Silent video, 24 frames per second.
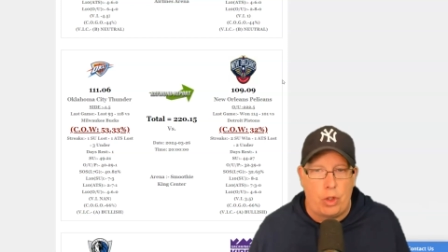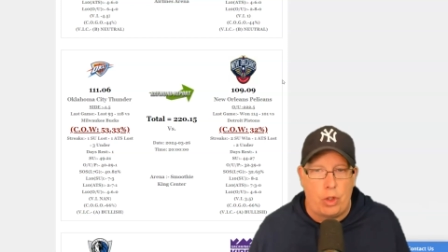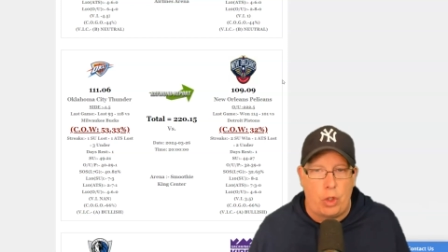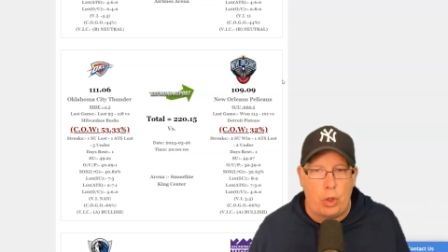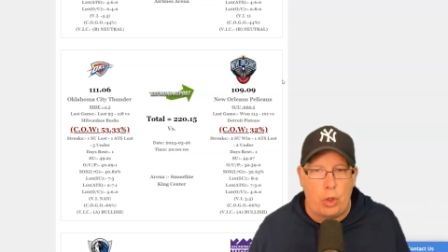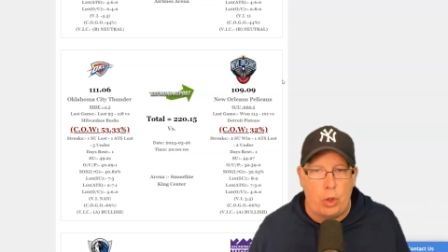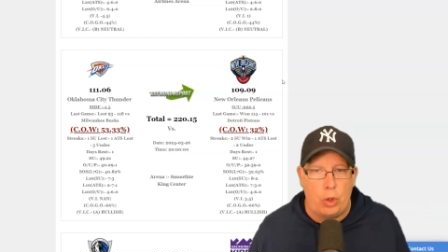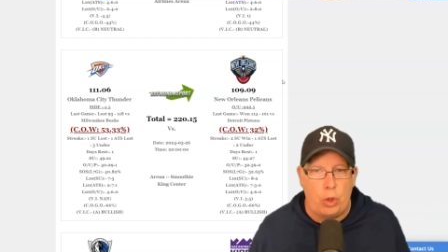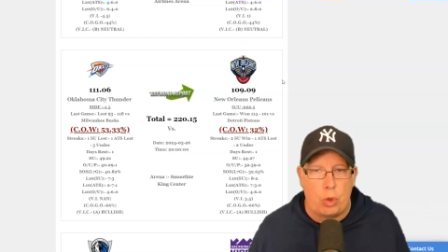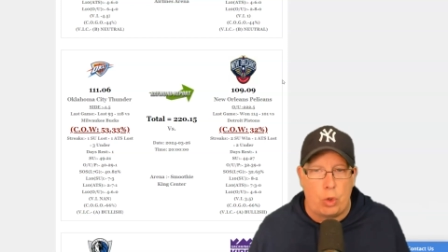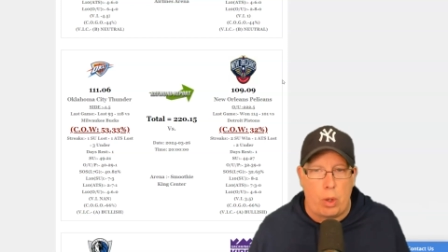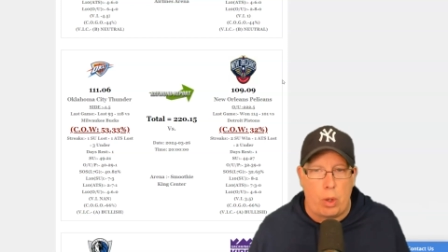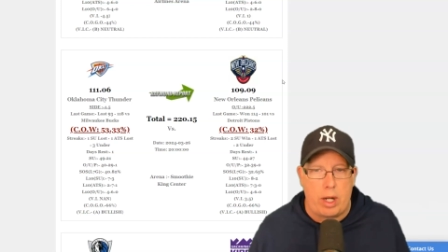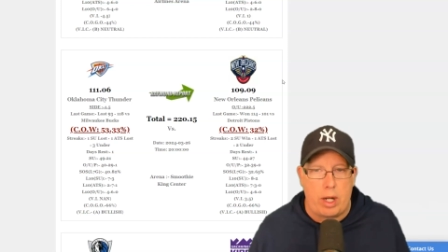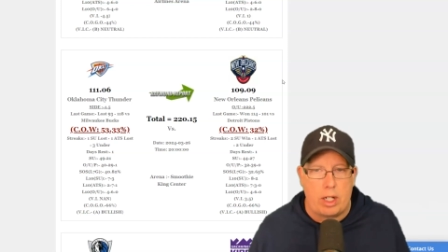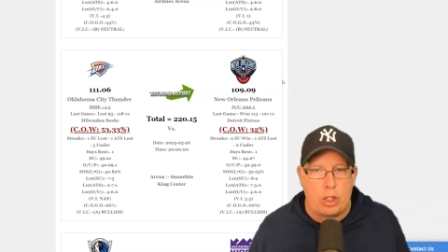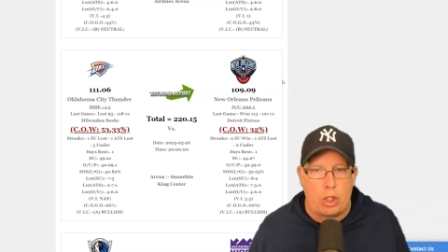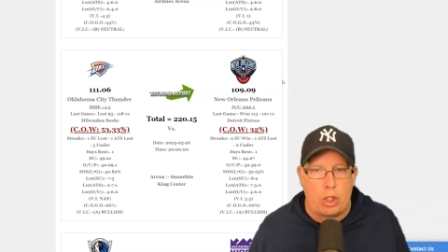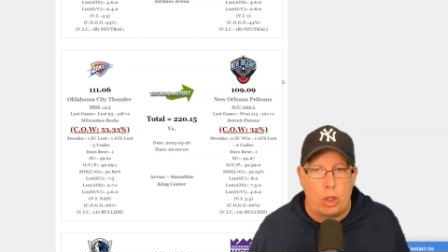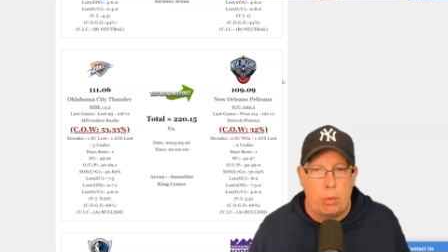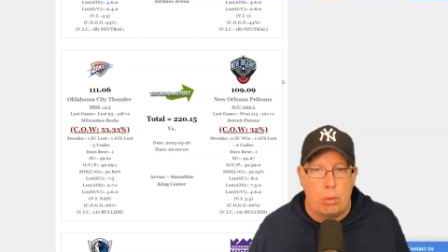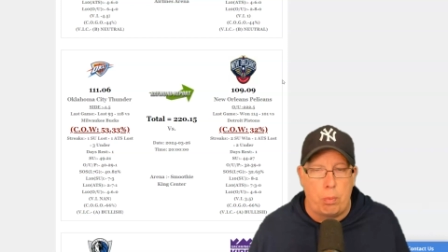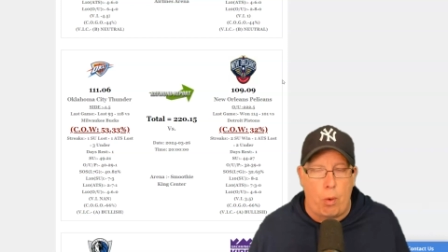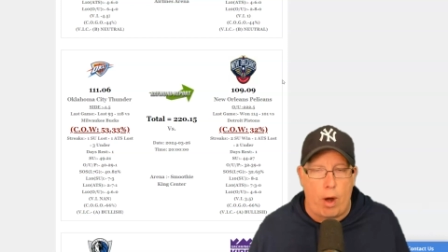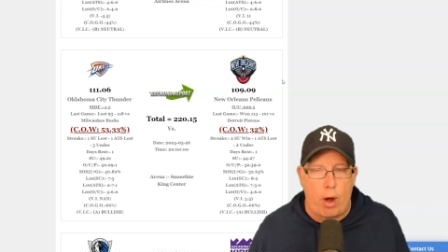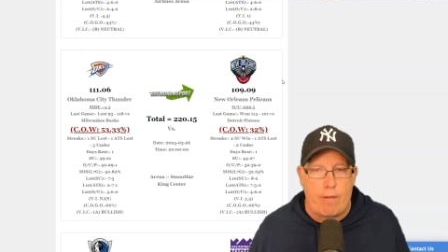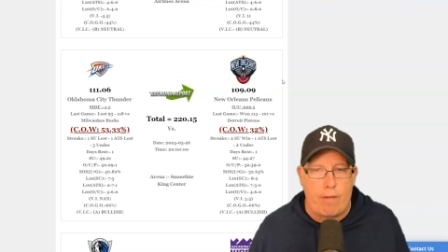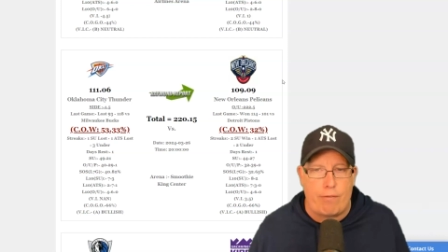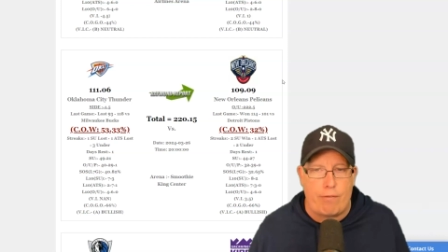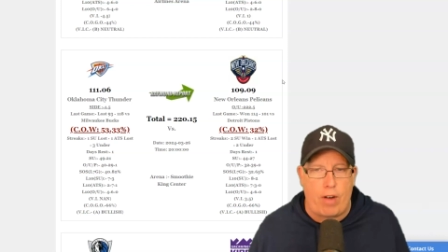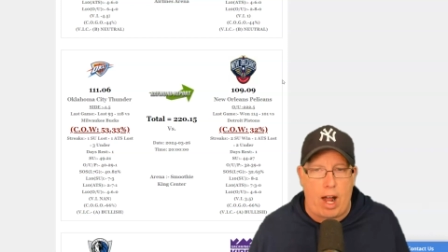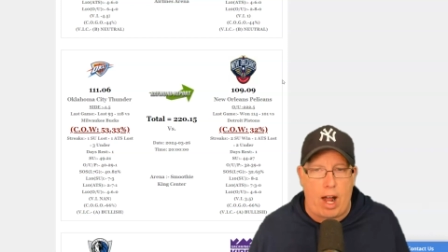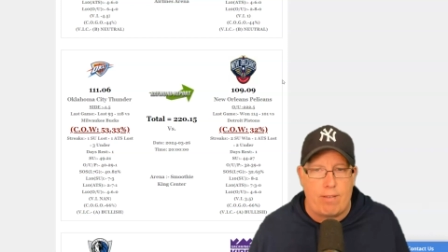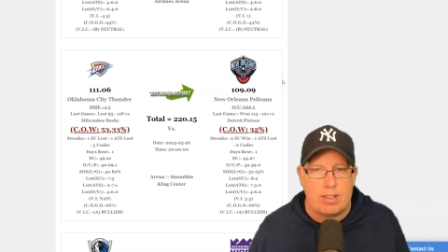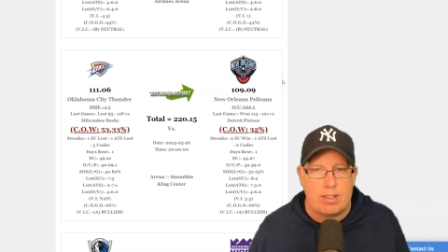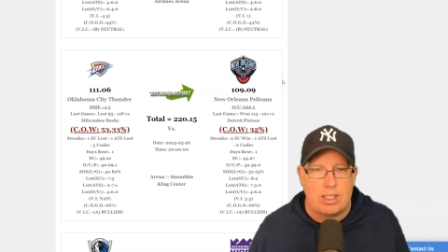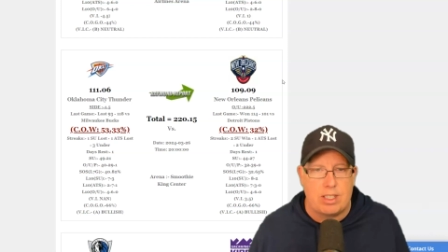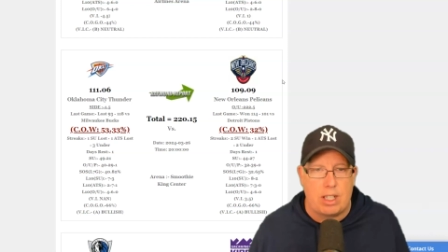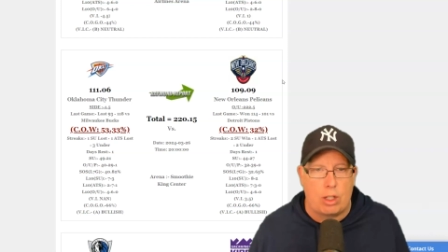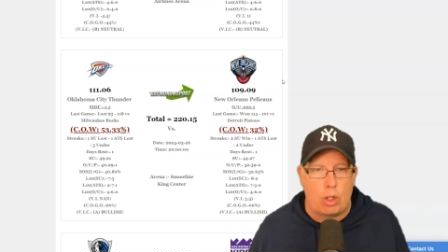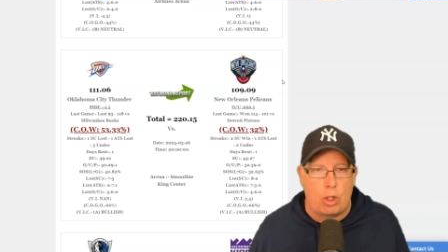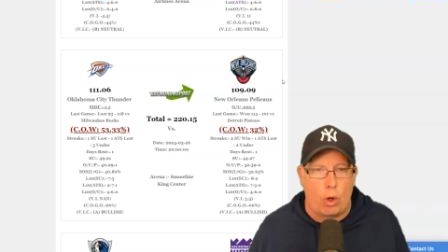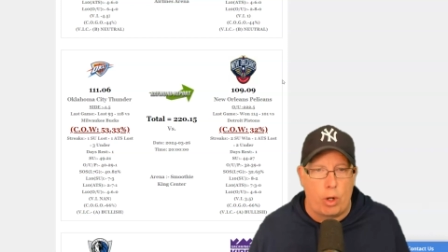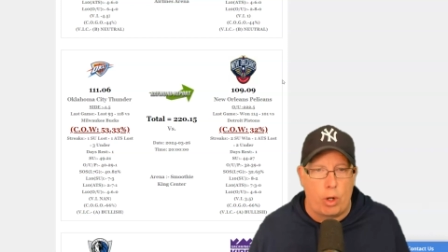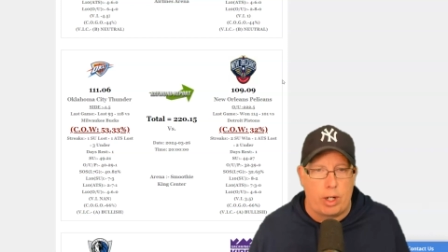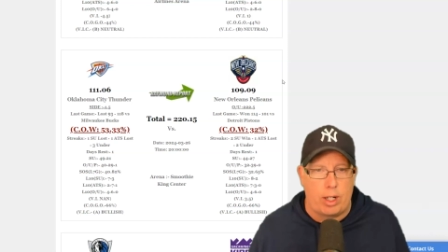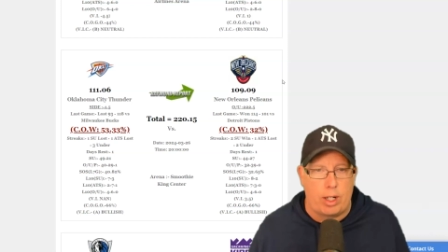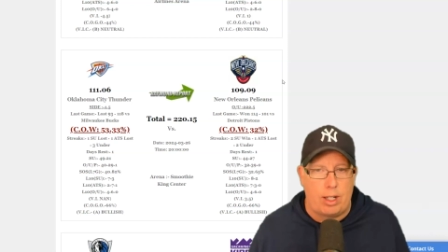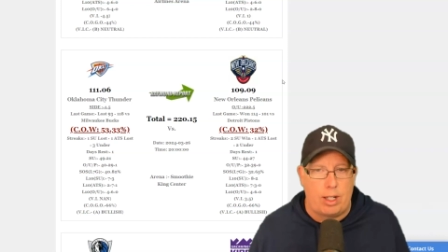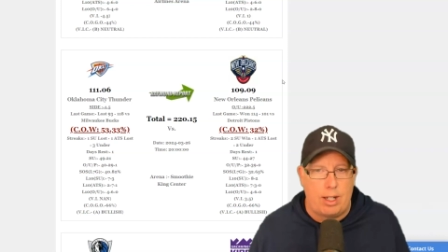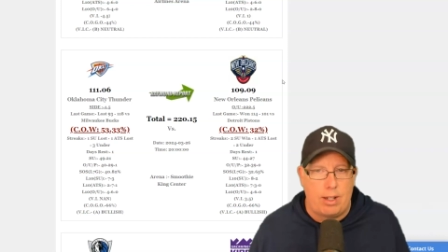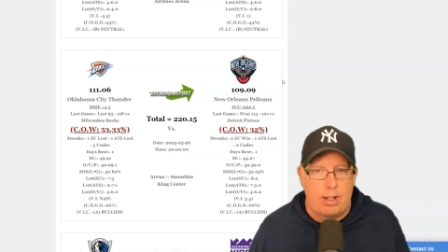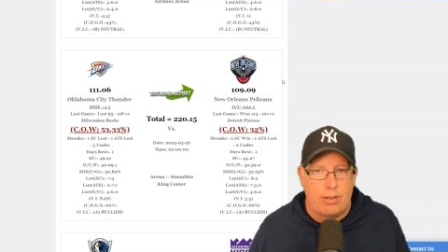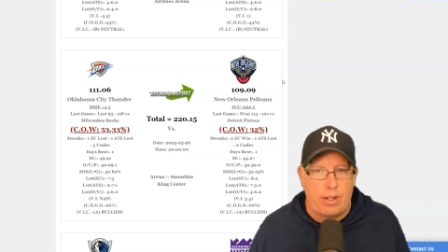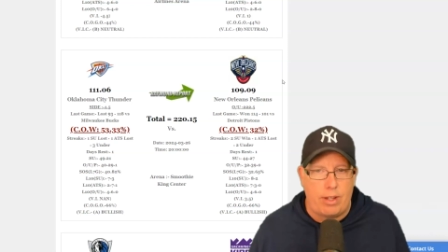222.5 is the total,